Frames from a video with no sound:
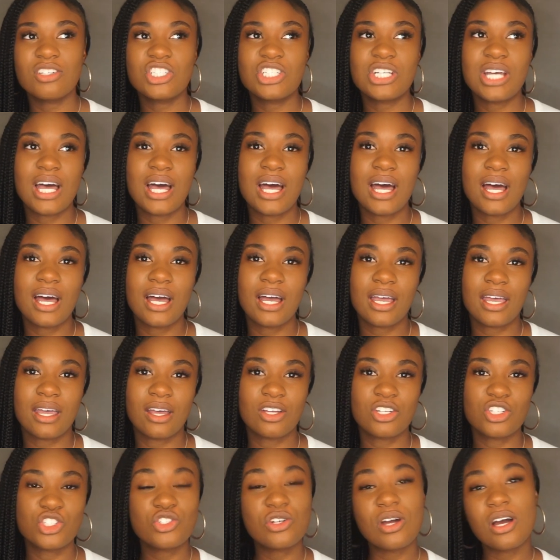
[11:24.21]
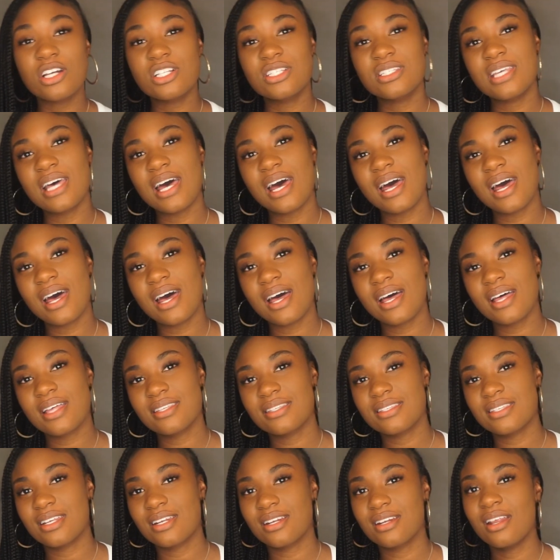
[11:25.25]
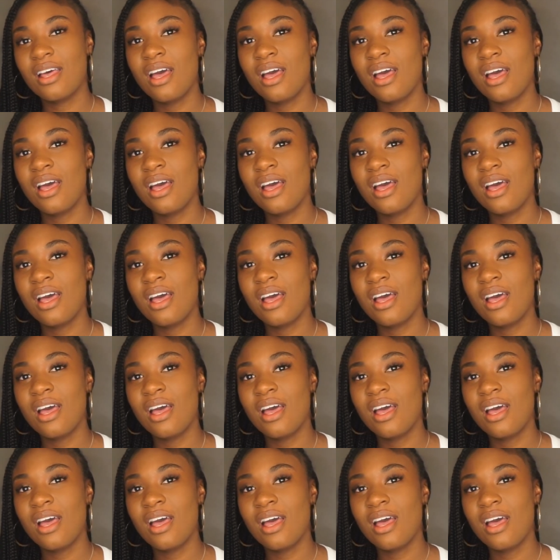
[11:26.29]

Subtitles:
check and a drug test and